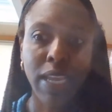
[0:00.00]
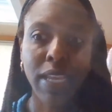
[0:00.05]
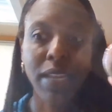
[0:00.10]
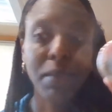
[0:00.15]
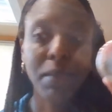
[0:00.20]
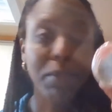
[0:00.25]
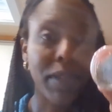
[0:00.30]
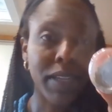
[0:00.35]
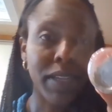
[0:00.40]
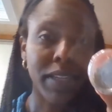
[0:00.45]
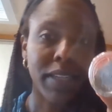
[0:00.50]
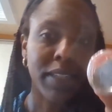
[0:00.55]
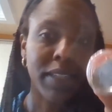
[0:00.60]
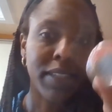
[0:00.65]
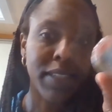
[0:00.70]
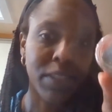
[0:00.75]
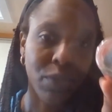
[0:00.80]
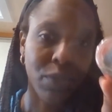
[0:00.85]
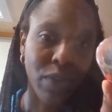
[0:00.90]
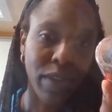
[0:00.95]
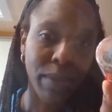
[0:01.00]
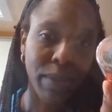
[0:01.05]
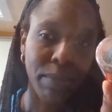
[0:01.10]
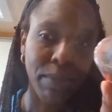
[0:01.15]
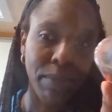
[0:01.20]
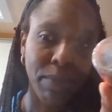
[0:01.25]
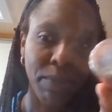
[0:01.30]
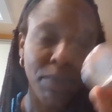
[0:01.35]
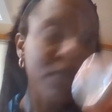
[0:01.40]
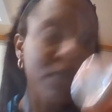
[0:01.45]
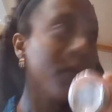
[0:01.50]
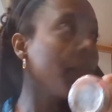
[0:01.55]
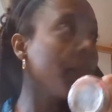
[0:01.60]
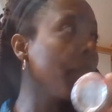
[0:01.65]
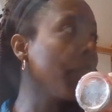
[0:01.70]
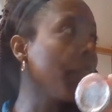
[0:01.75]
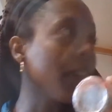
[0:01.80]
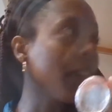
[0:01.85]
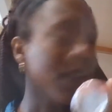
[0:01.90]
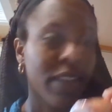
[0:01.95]
and abundance scrub.
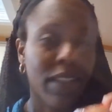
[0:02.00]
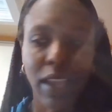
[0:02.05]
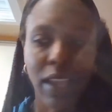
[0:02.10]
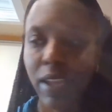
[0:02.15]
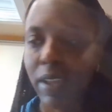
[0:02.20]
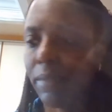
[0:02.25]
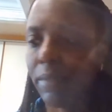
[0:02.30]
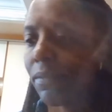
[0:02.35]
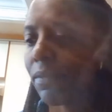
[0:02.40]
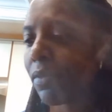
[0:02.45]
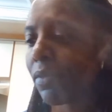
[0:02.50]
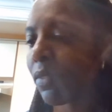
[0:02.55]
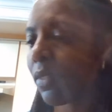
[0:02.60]
Okay.